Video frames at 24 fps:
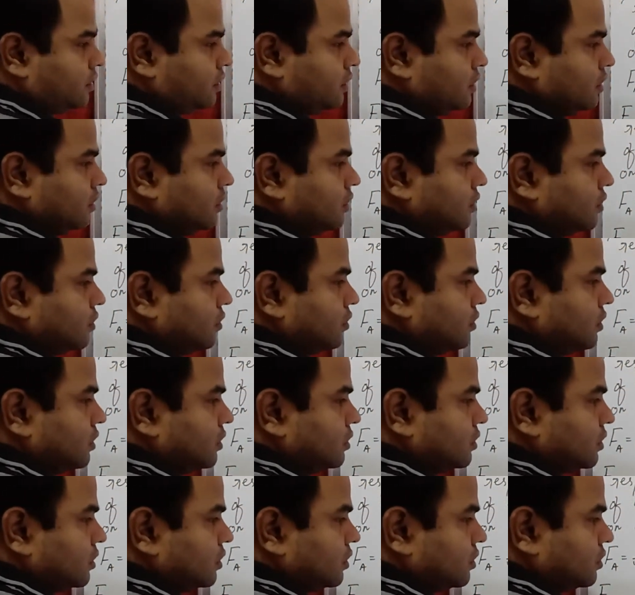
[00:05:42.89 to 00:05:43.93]
so this
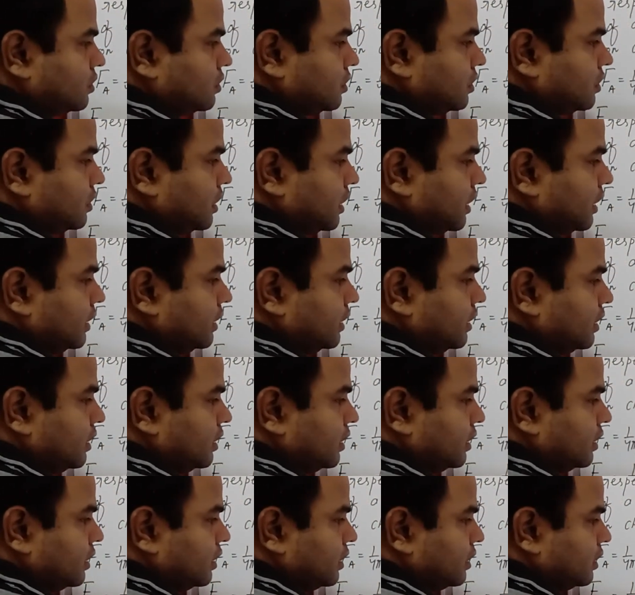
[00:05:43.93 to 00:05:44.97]
is 90
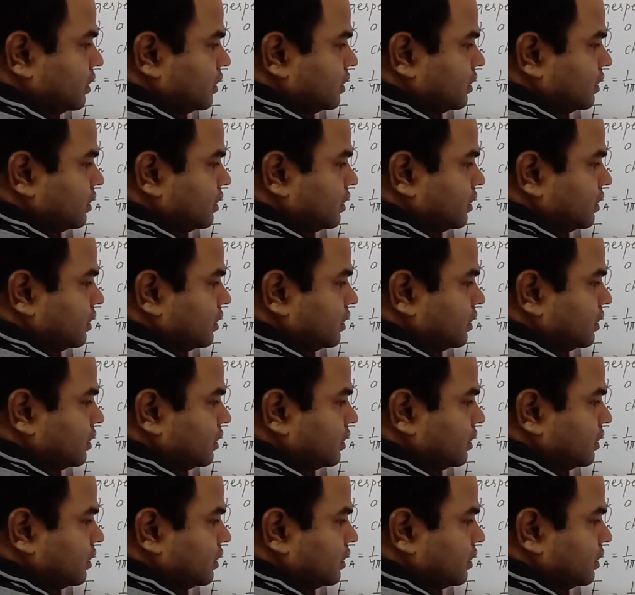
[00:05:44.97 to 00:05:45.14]
degree